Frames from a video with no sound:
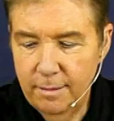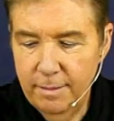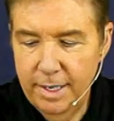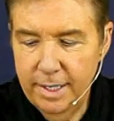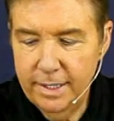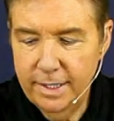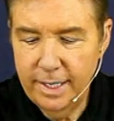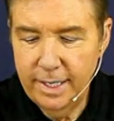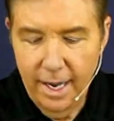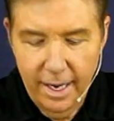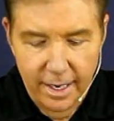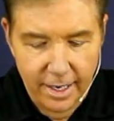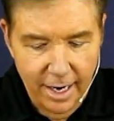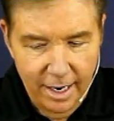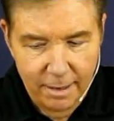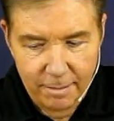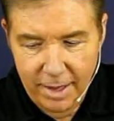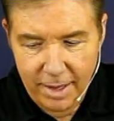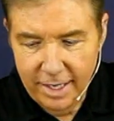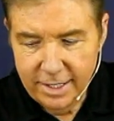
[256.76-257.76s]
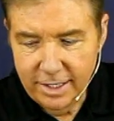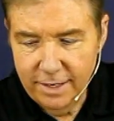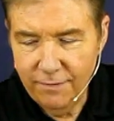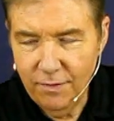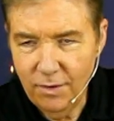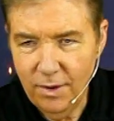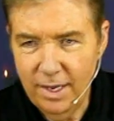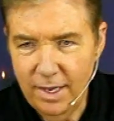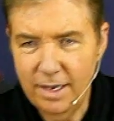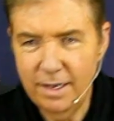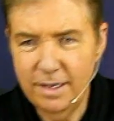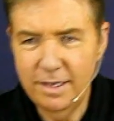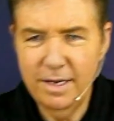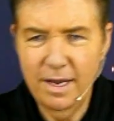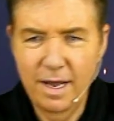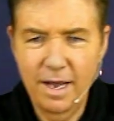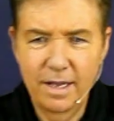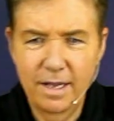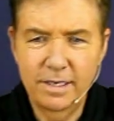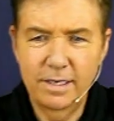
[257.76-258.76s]
of cyanide, but that's if you eat
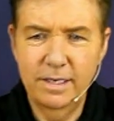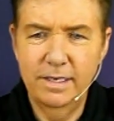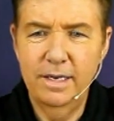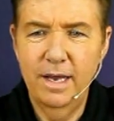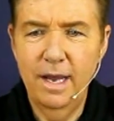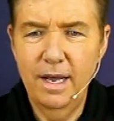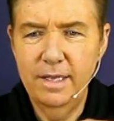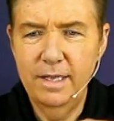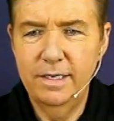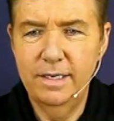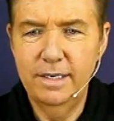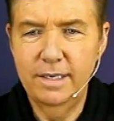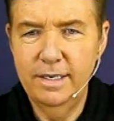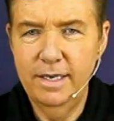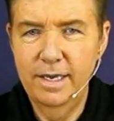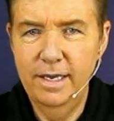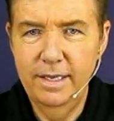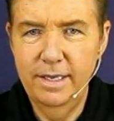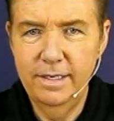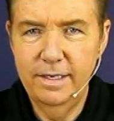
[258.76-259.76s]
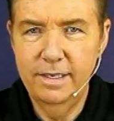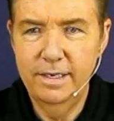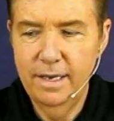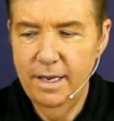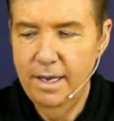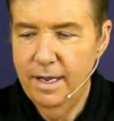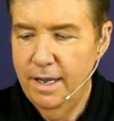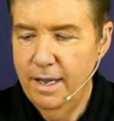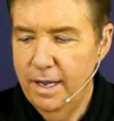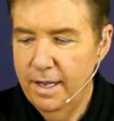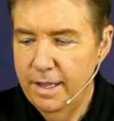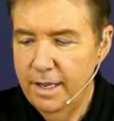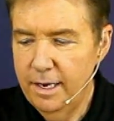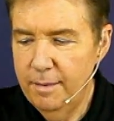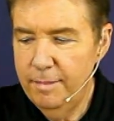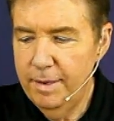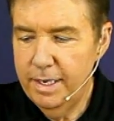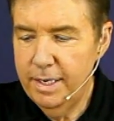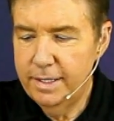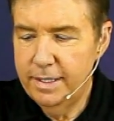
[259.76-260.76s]
tons and tons of seeds. A little
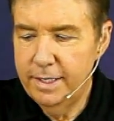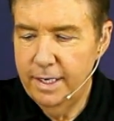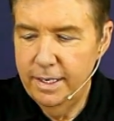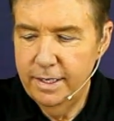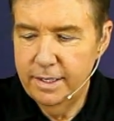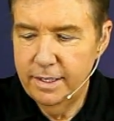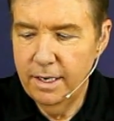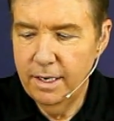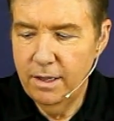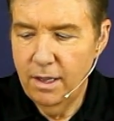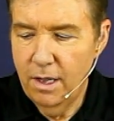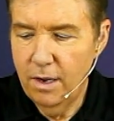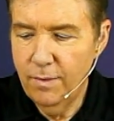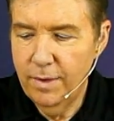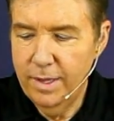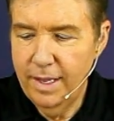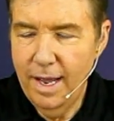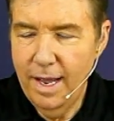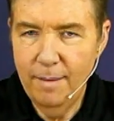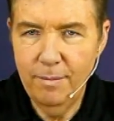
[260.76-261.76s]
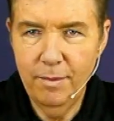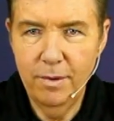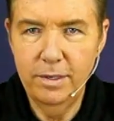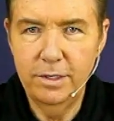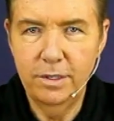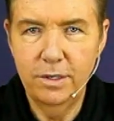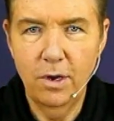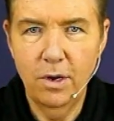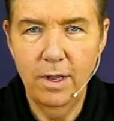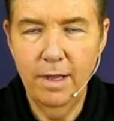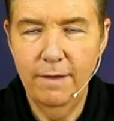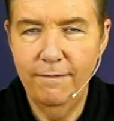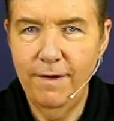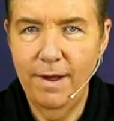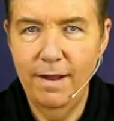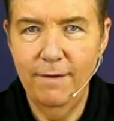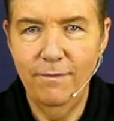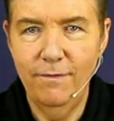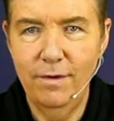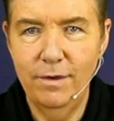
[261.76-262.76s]
bit of seeds along with the apple is totally
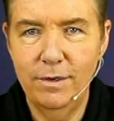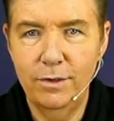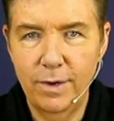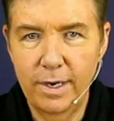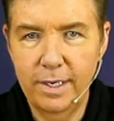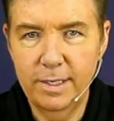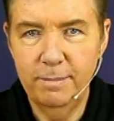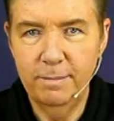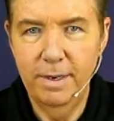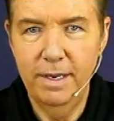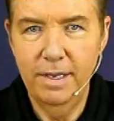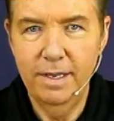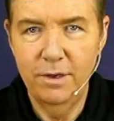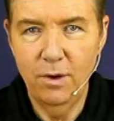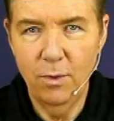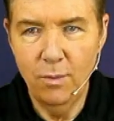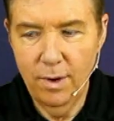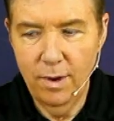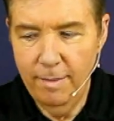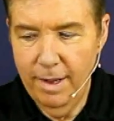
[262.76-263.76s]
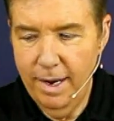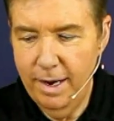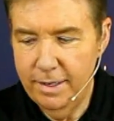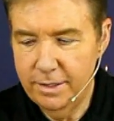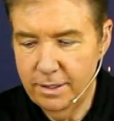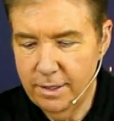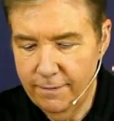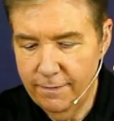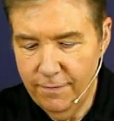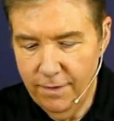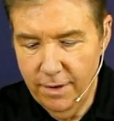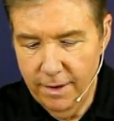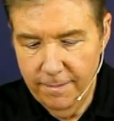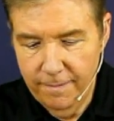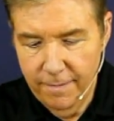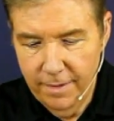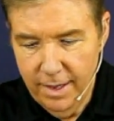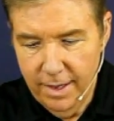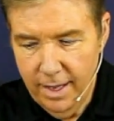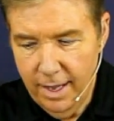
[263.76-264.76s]
fine for you. Trust me. Don't worry about it. It's good for you.
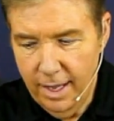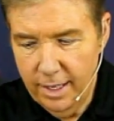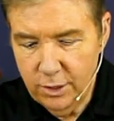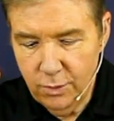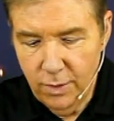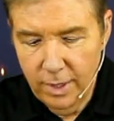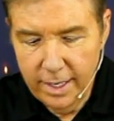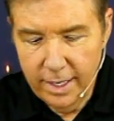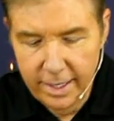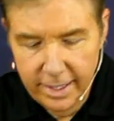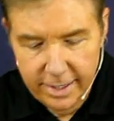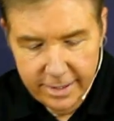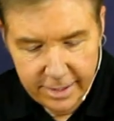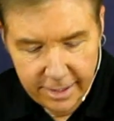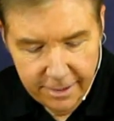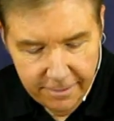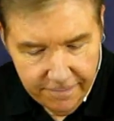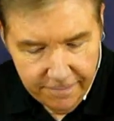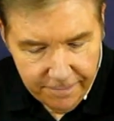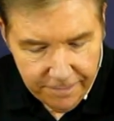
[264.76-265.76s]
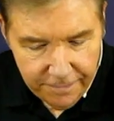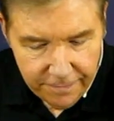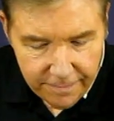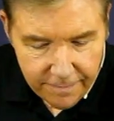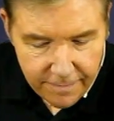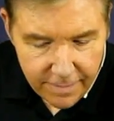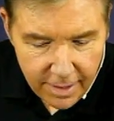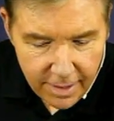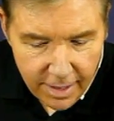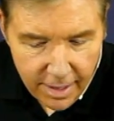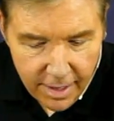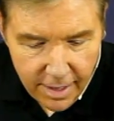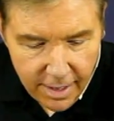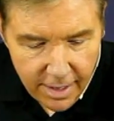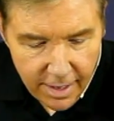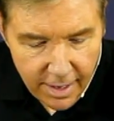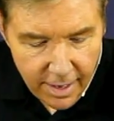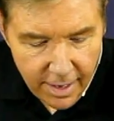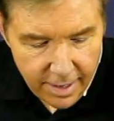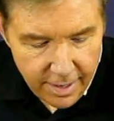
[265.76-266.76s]
And it's quick and easy.
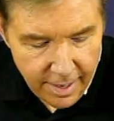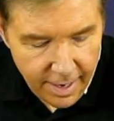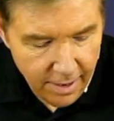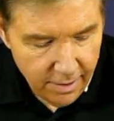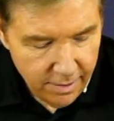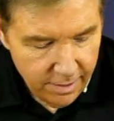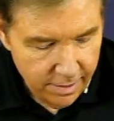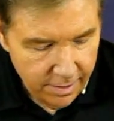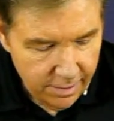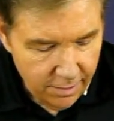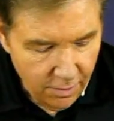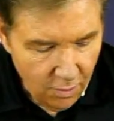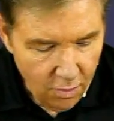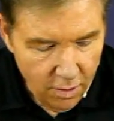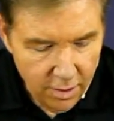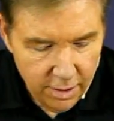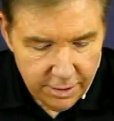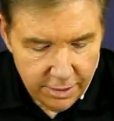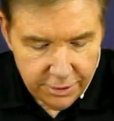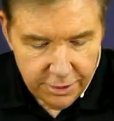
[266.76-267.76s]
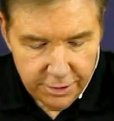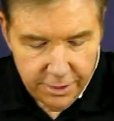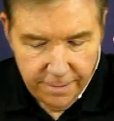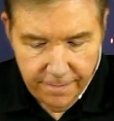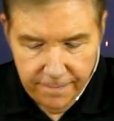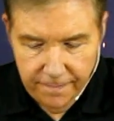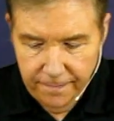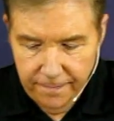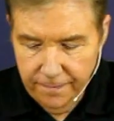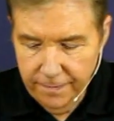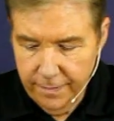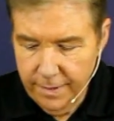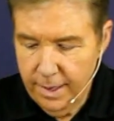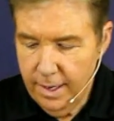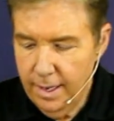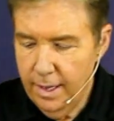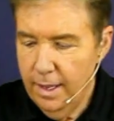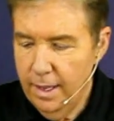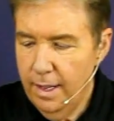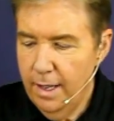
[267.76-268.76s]
Now, the orange,
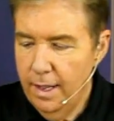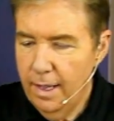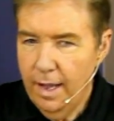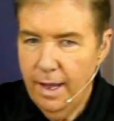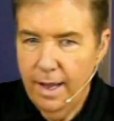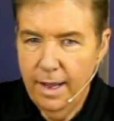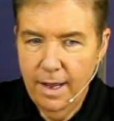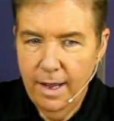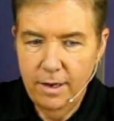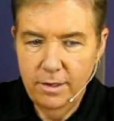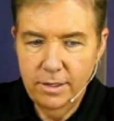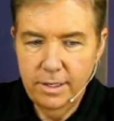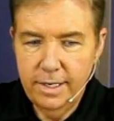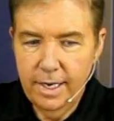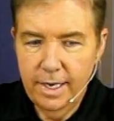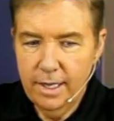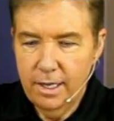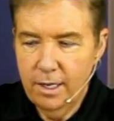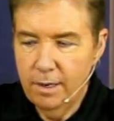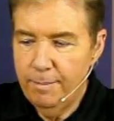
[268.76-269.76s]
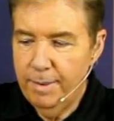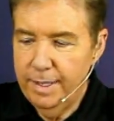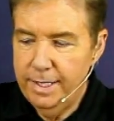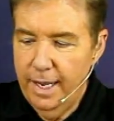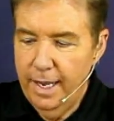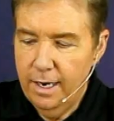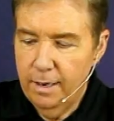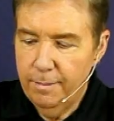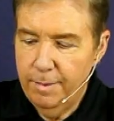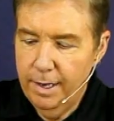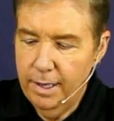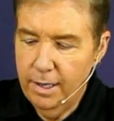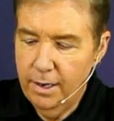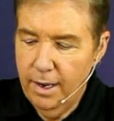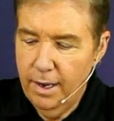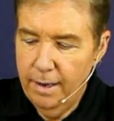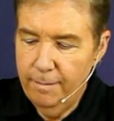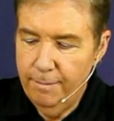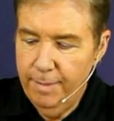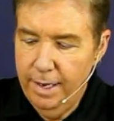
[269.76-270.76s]
I usually take a little potato peeler
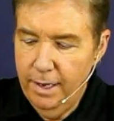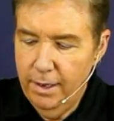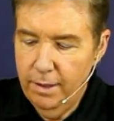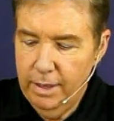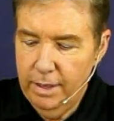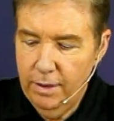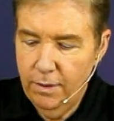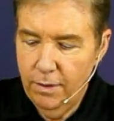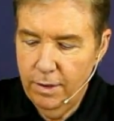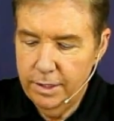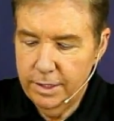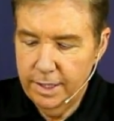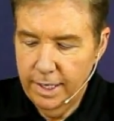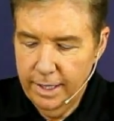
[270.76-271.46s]
and peel the orange like